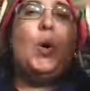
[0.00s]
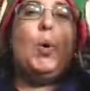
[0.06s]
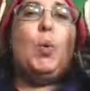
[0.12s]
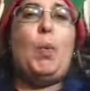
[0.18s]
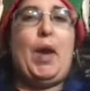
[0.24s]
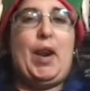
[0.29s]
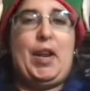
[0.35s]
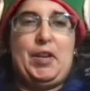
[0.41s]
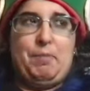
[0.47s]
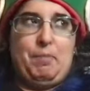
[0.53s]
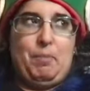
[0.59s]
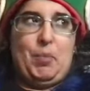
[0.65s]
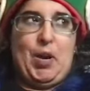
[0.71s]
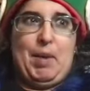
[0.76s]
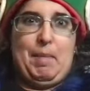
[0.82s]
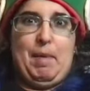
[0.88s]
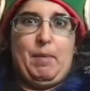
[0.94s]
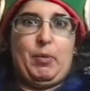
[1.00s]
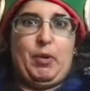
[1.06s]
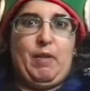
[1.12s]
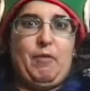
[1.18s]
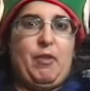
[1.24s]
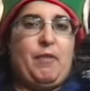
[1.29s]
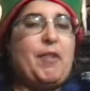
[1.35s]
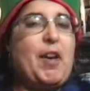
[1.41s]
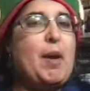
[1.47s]
When a member of
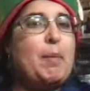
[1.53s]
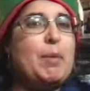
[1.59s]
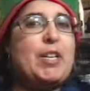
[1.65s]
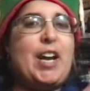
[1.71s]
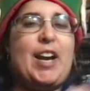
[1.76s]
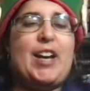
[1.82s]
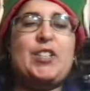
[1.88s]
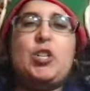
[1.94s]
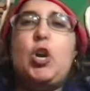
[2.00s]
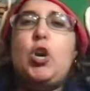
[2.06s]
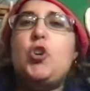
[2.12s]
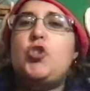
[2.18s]
the family dies,